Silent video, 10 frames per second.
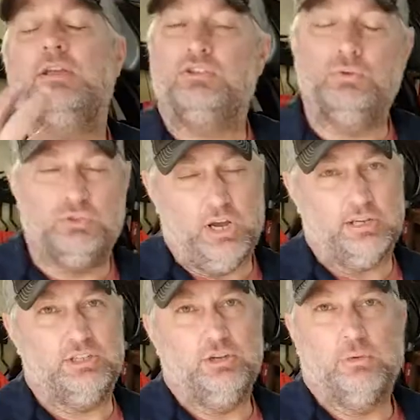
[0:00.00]
do
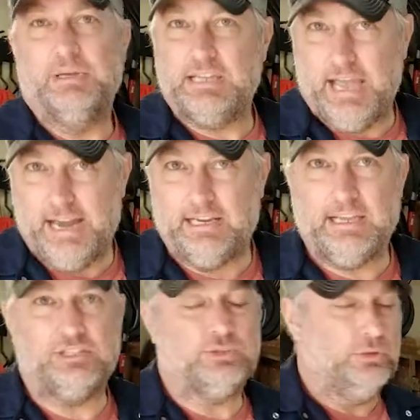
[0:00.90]
talk to your mechanic
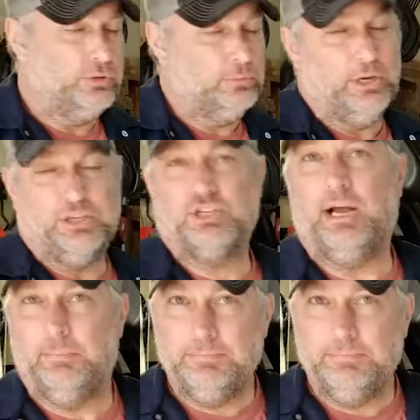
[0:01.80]
at your local bike shop.